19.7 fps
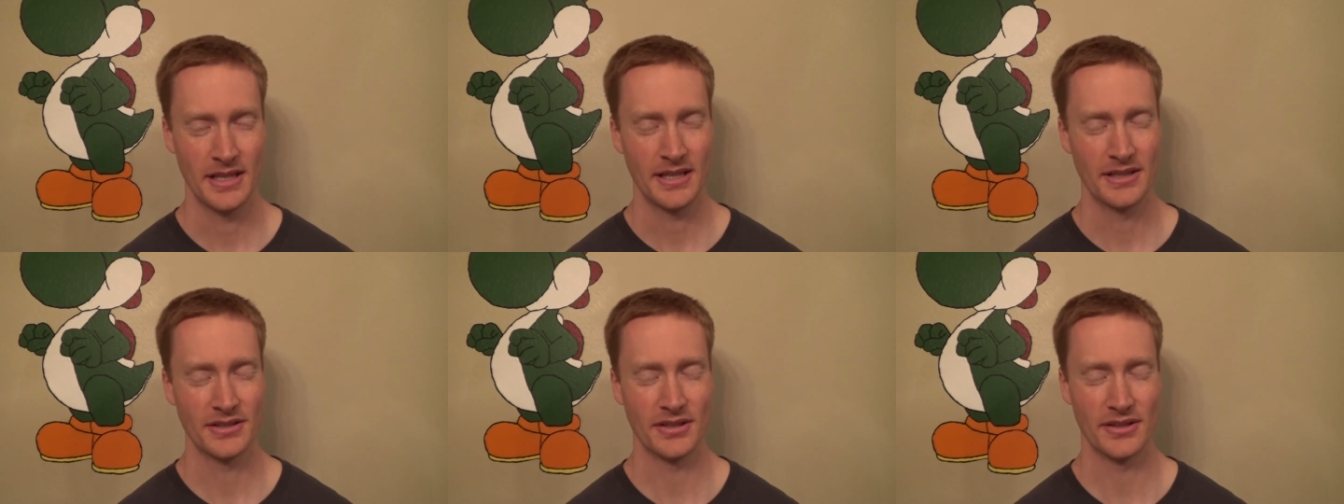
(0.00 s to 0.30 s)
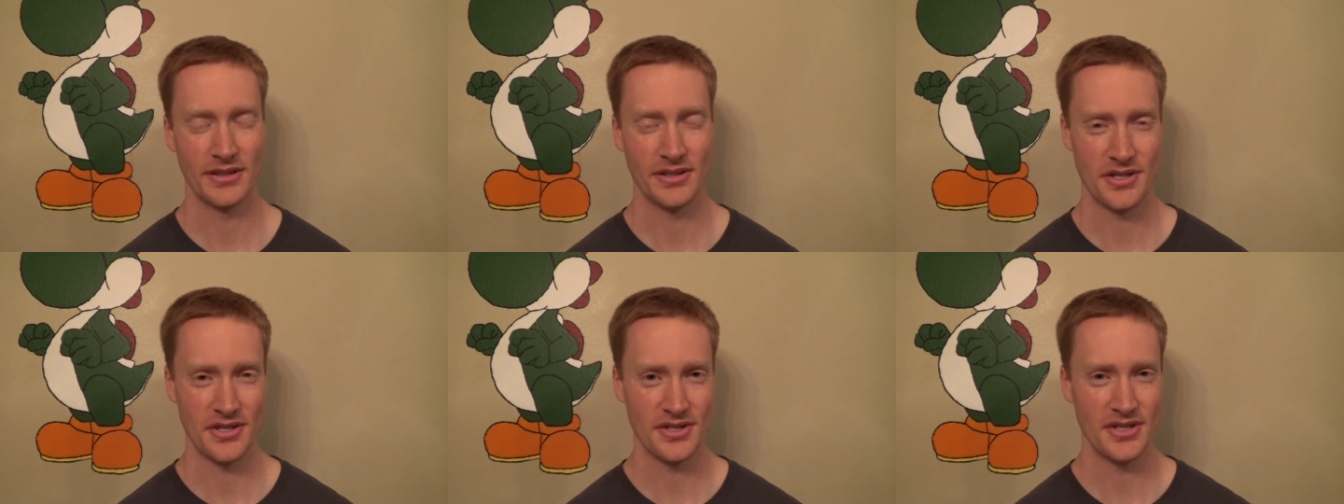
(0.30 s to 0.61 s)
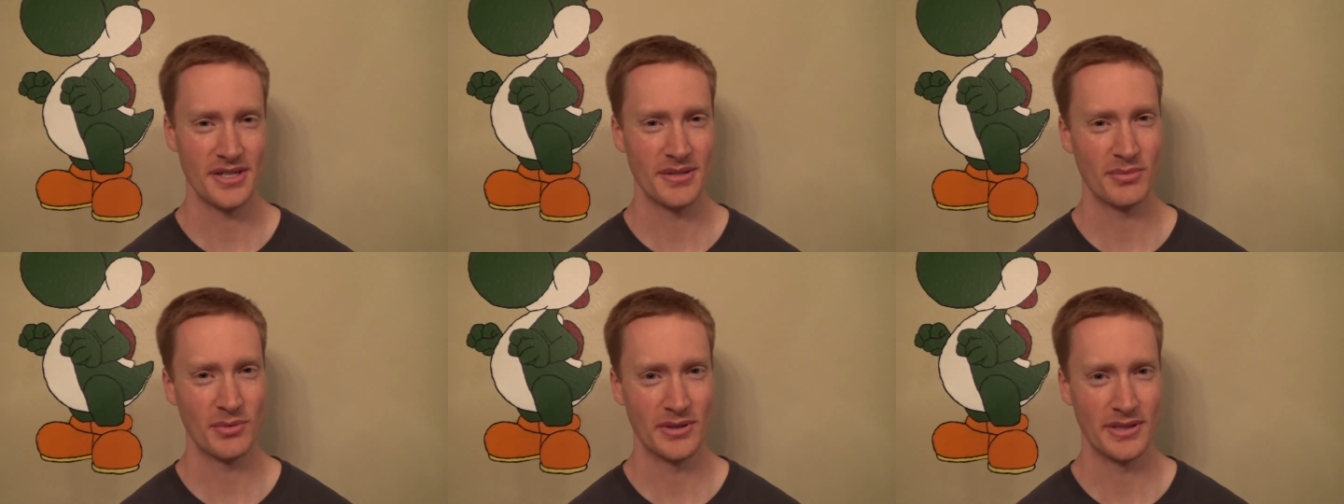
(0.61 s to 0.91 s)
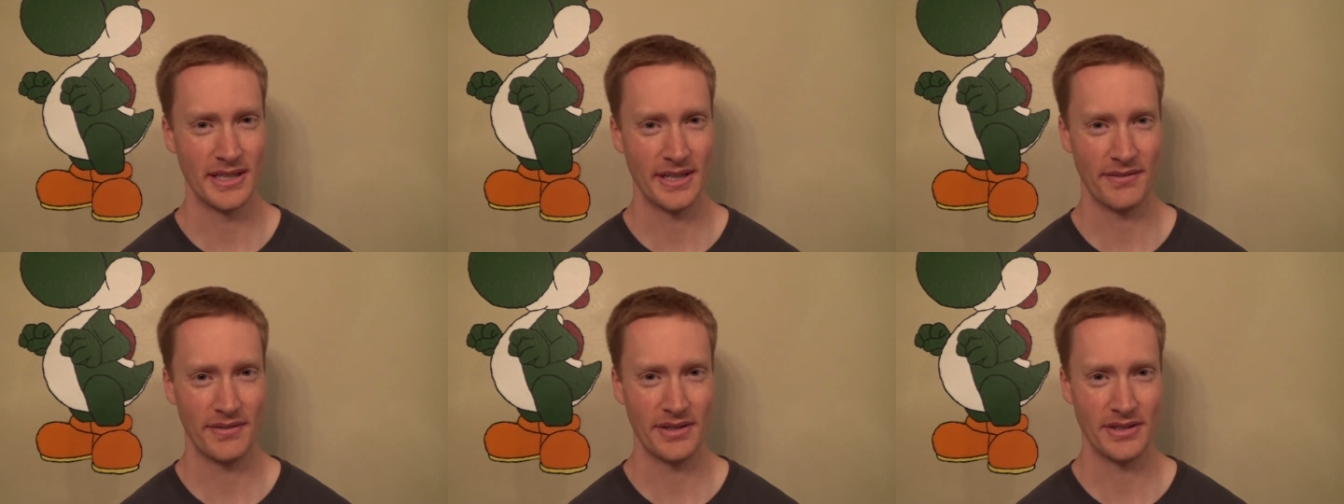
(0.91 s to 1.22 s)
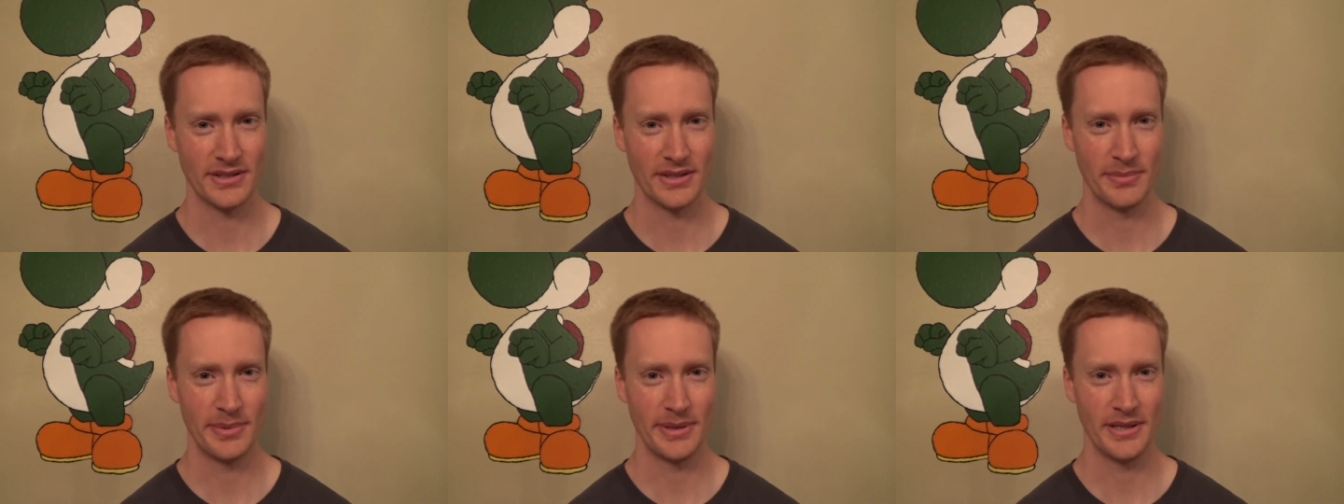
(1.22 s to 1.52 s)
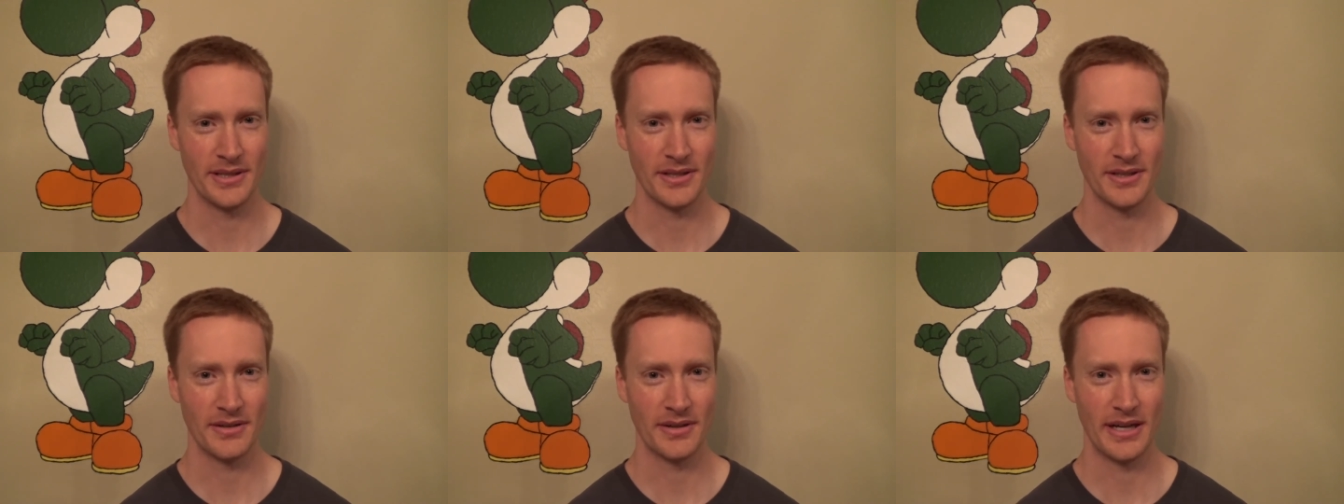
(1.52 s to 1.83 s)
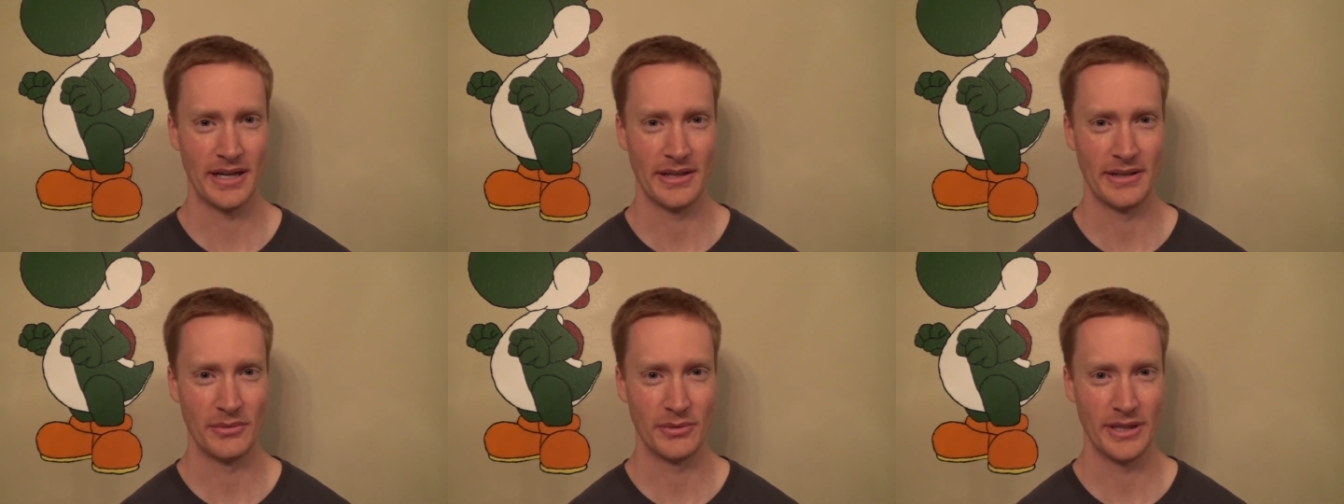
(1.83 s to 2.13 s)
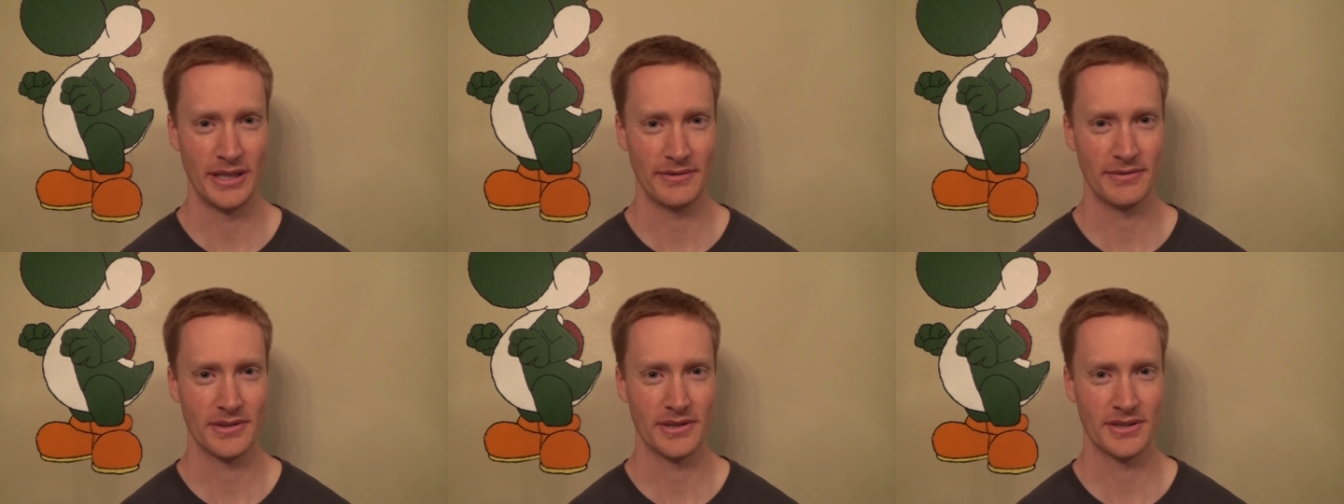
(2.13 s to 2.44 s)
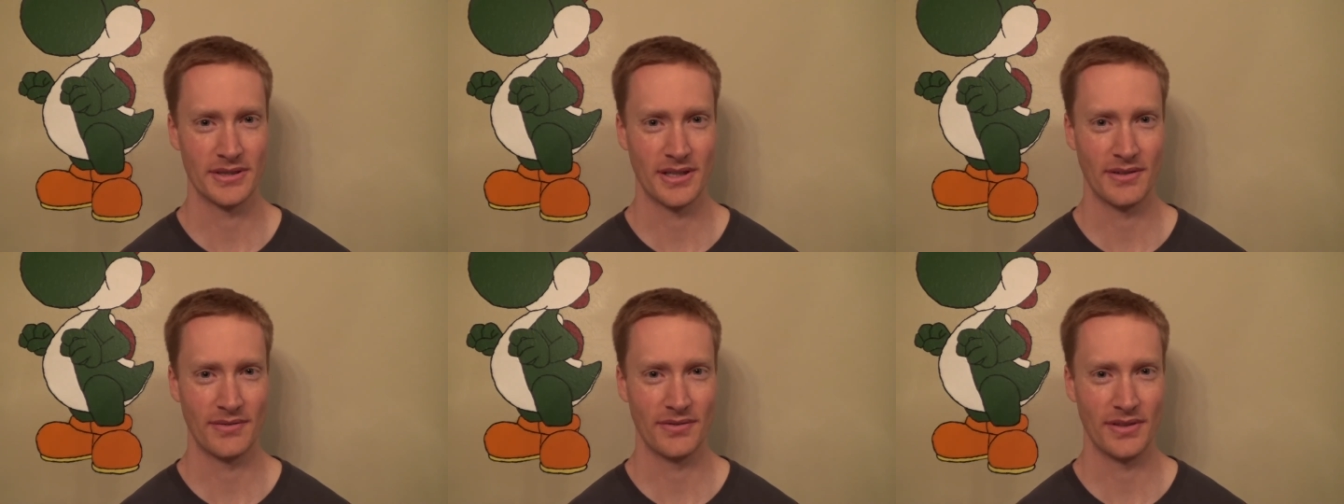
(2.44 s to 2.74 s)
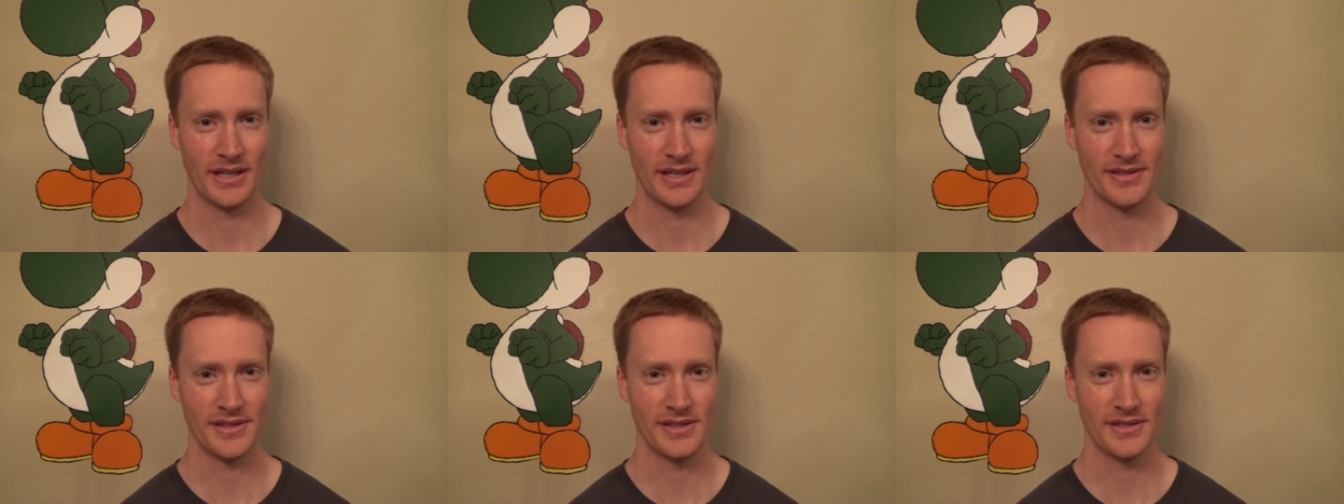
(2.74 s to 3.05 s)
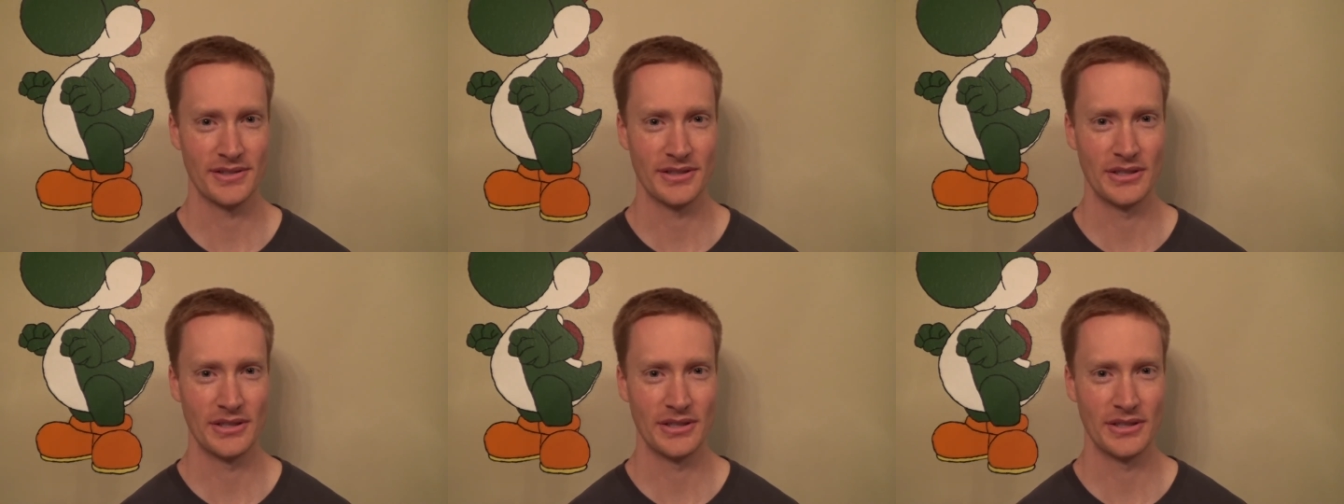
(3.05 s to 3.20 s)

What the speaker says: so that your ship would never disappear and would never start flashing,